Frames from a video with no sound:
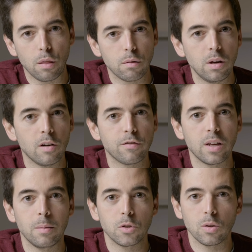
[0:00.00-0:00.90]
3 of
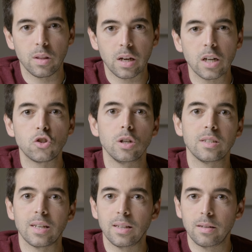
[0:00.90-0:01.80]
them, so the cultural
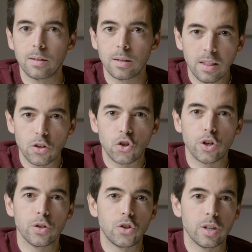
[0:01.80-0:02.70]
center, the
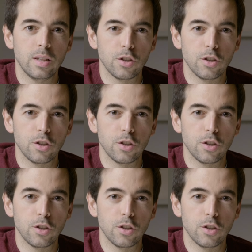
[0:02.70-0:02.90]
church, and